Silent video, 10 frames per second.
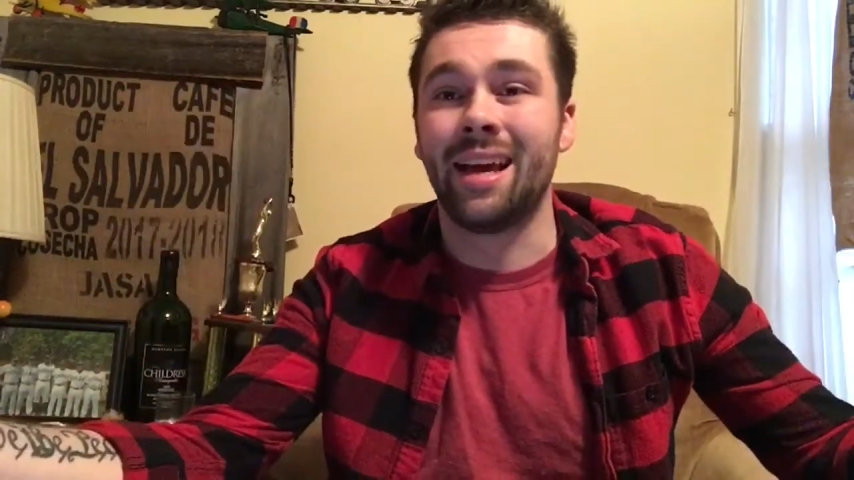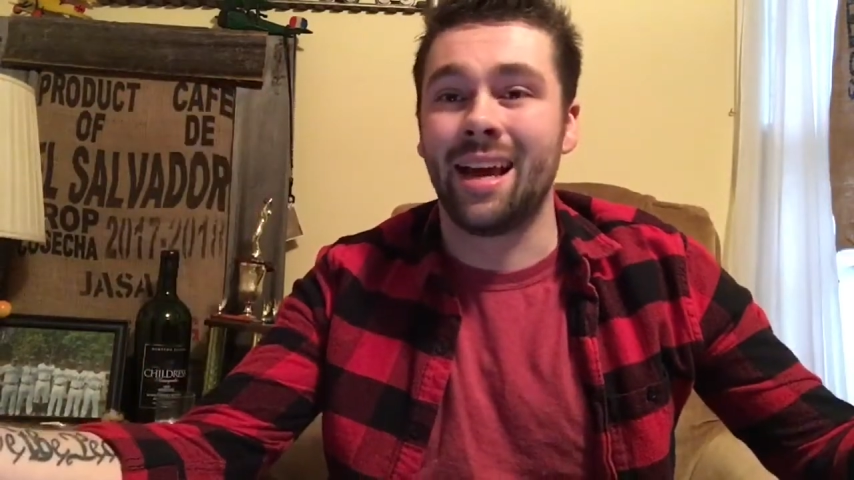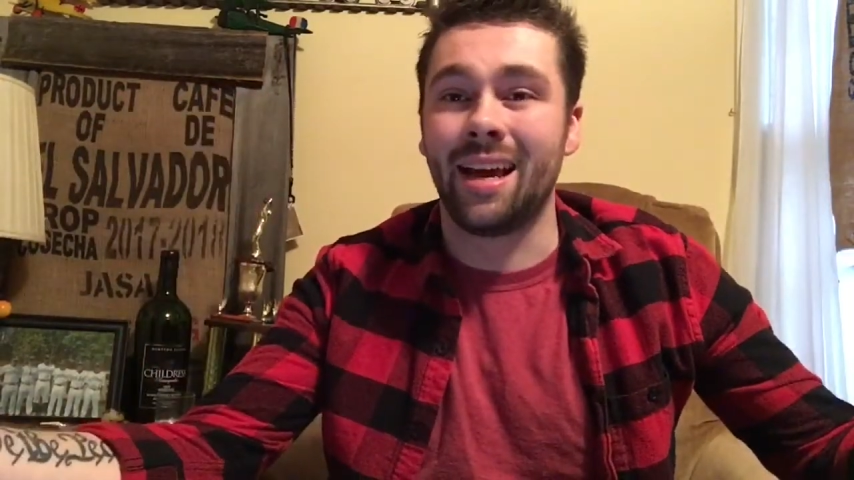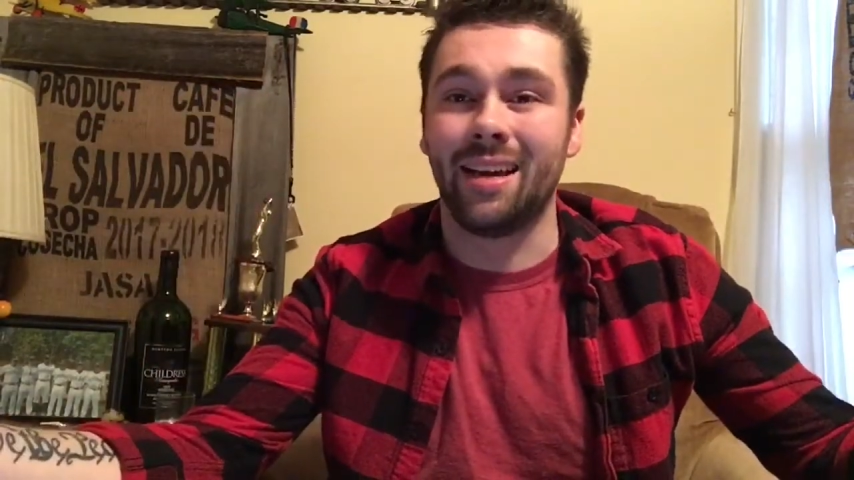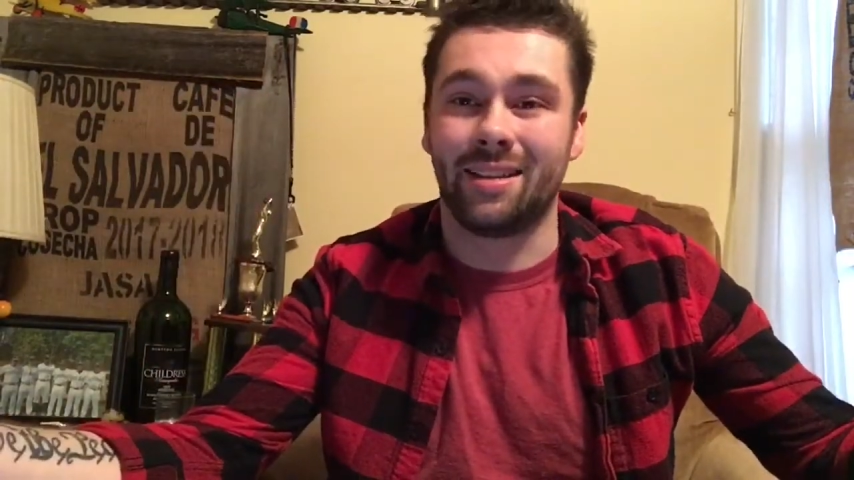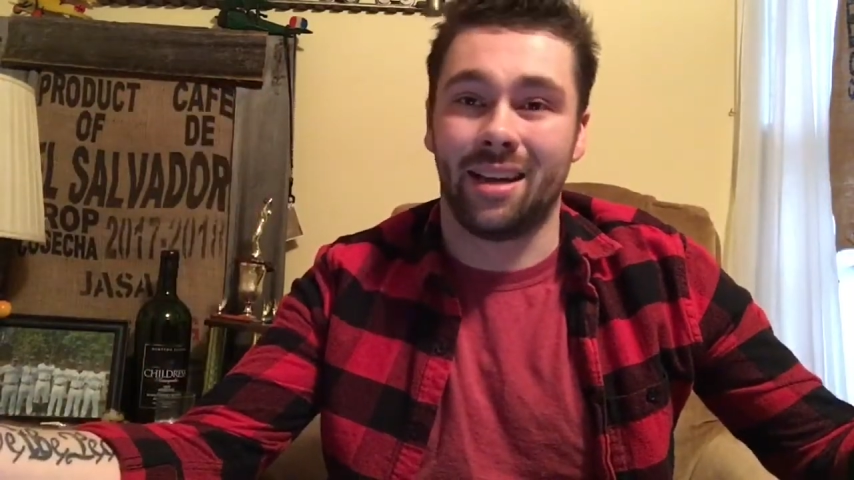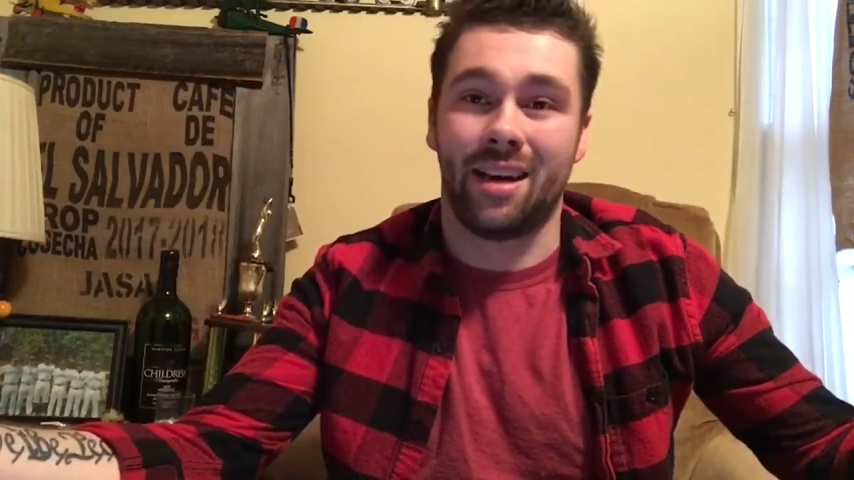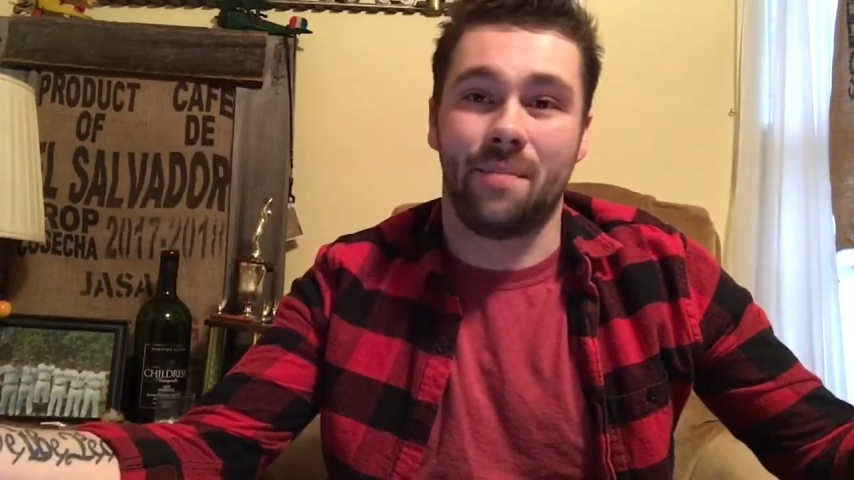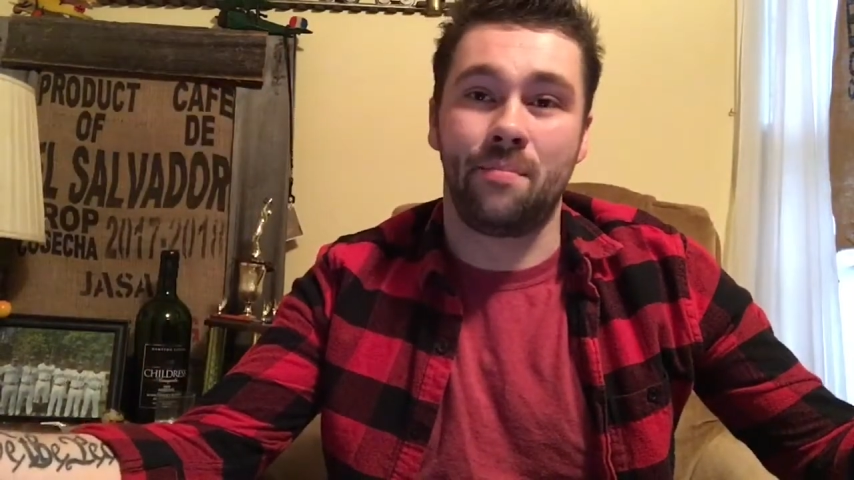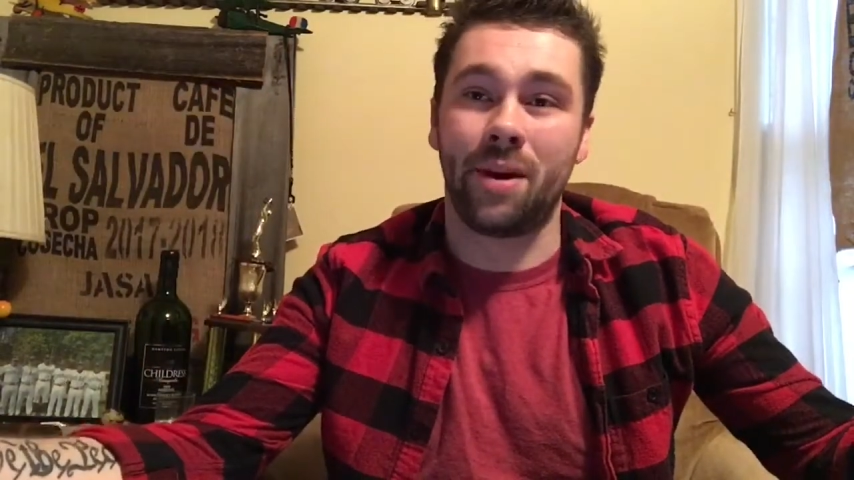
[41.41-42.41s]
has
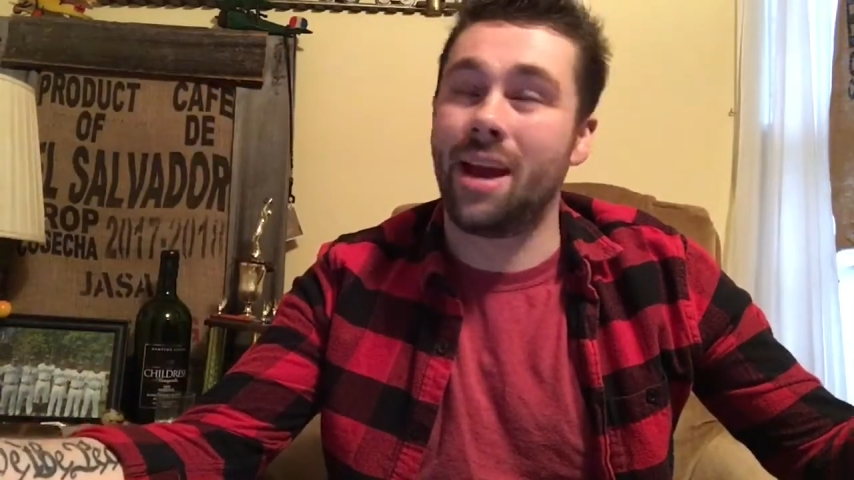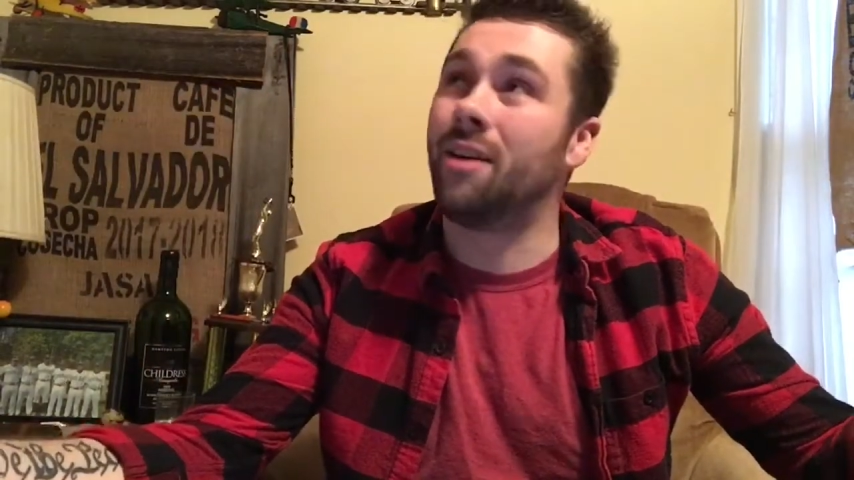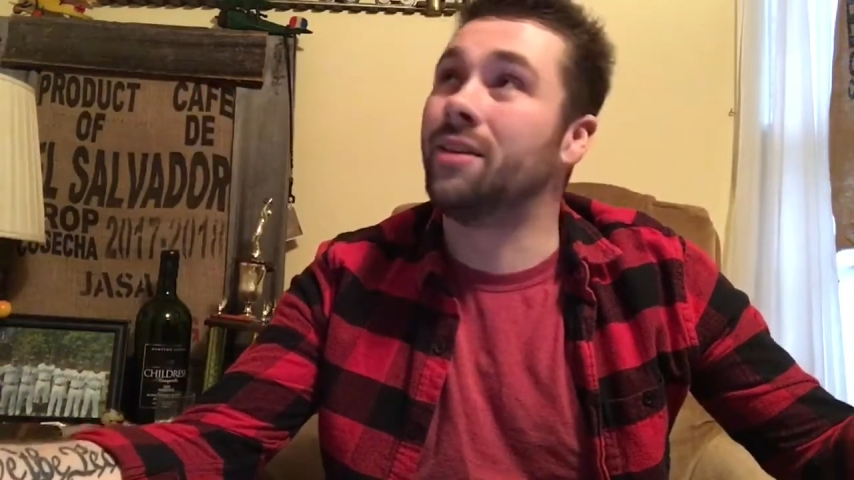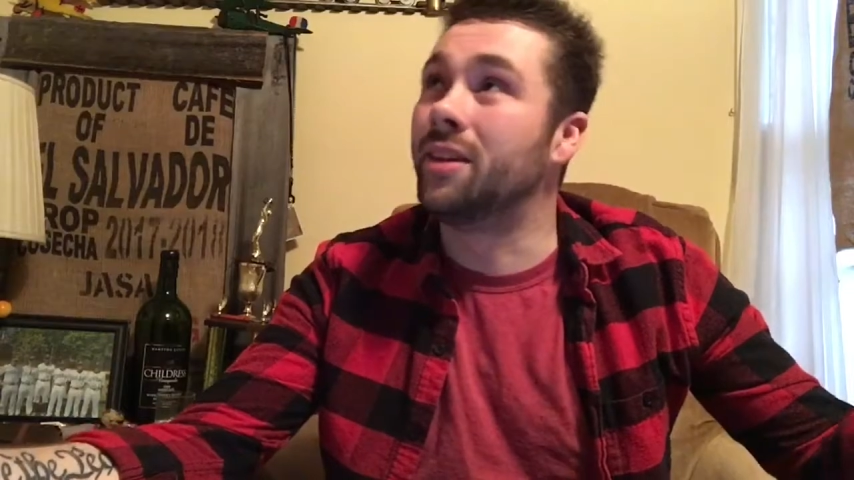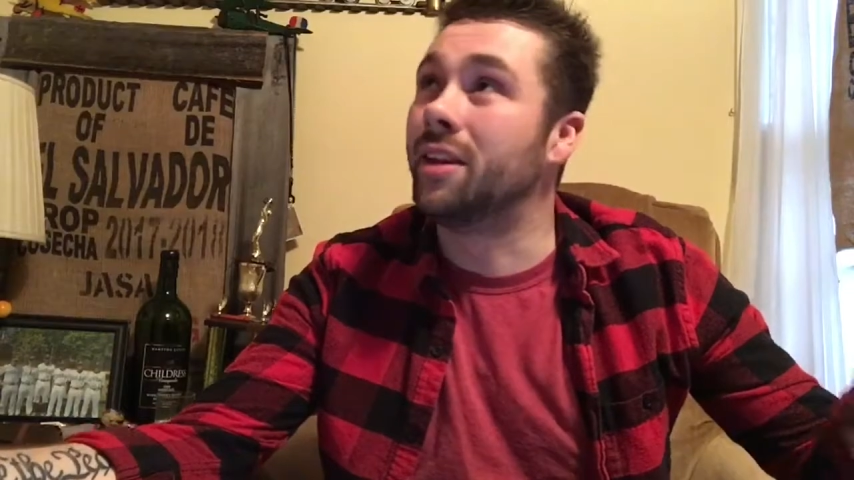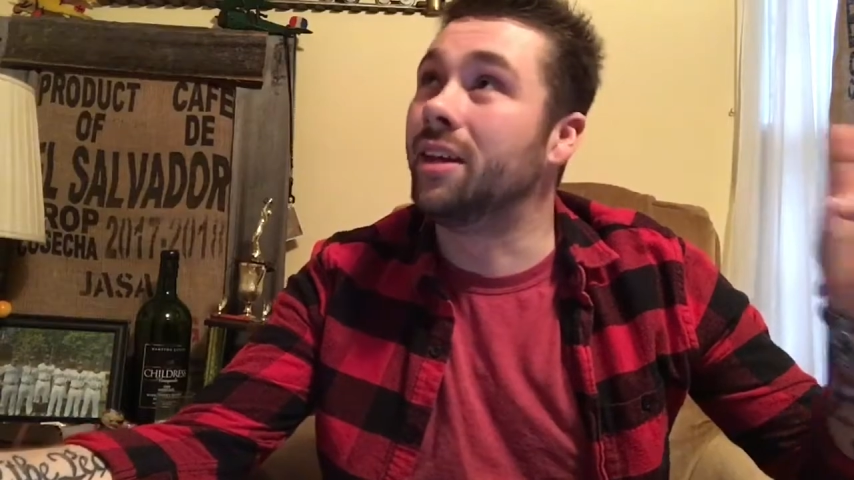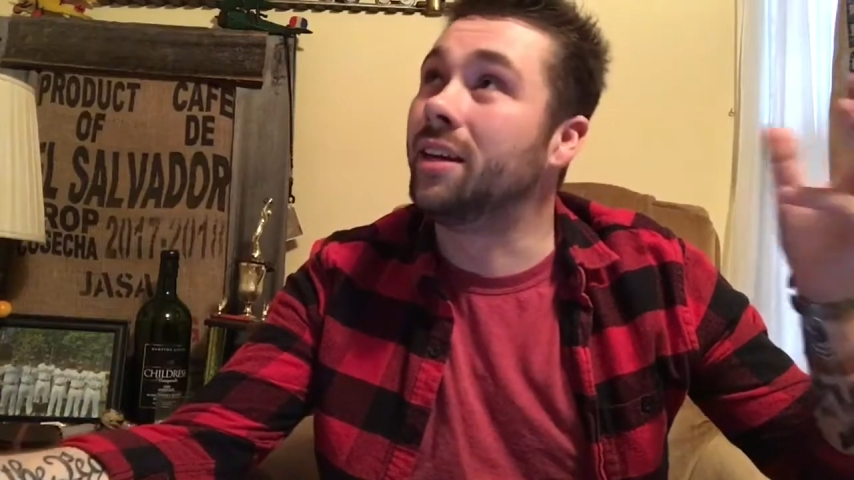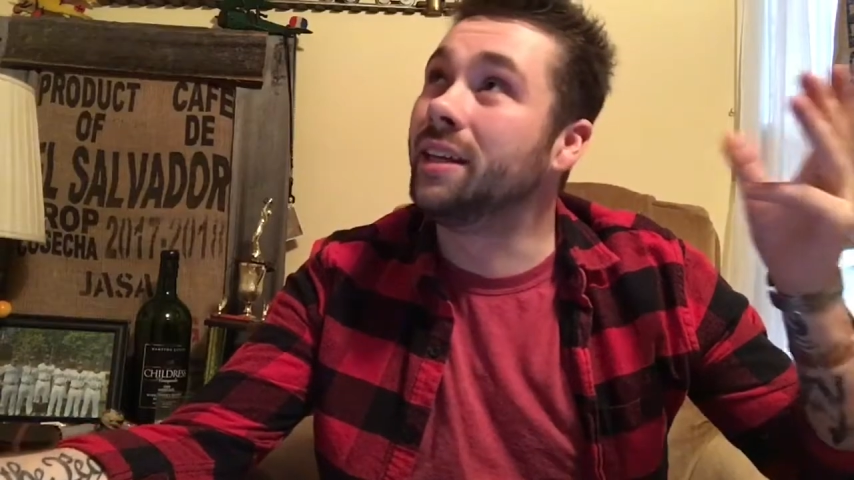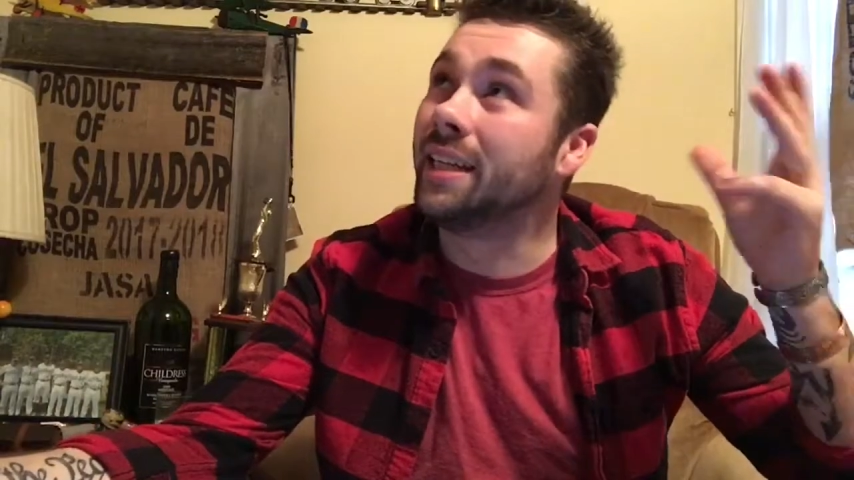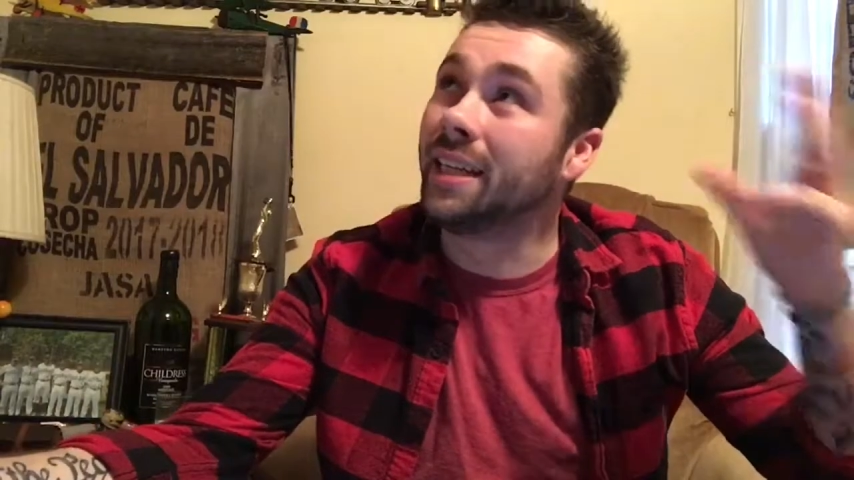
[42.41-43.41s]
uh, put out
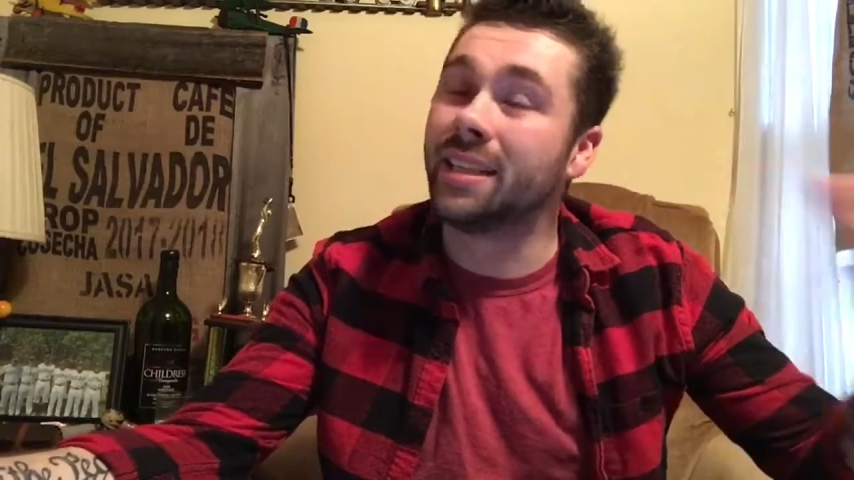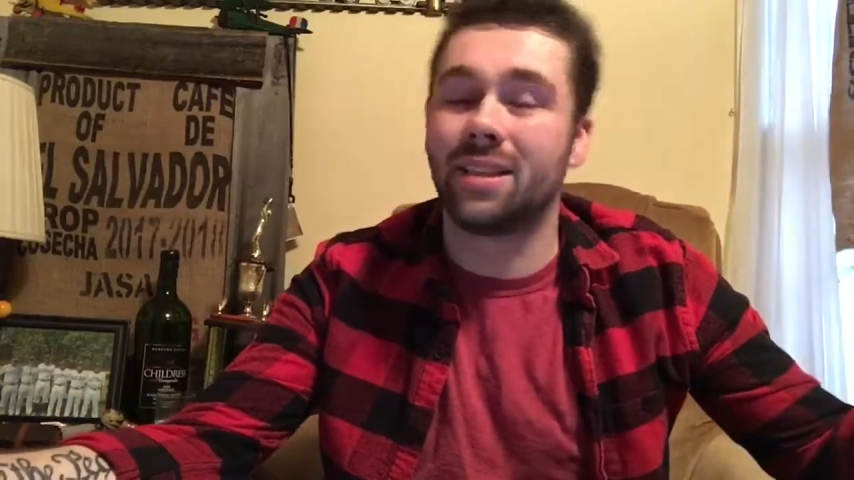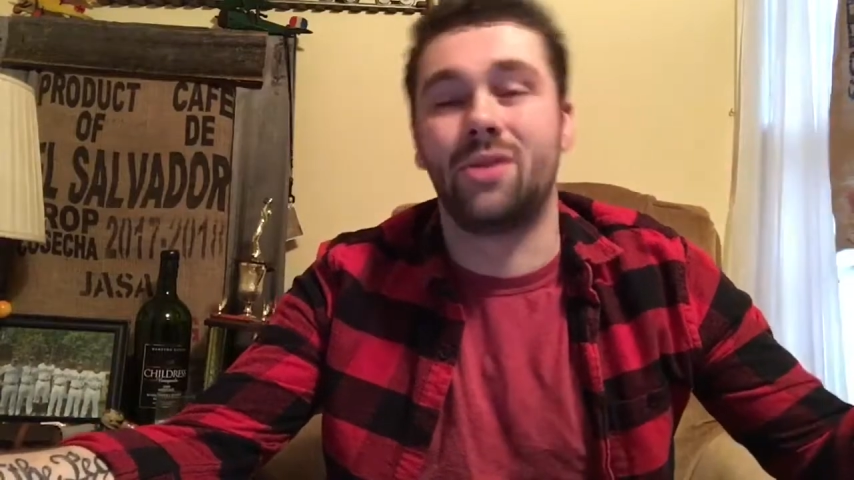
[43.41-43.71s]
the diss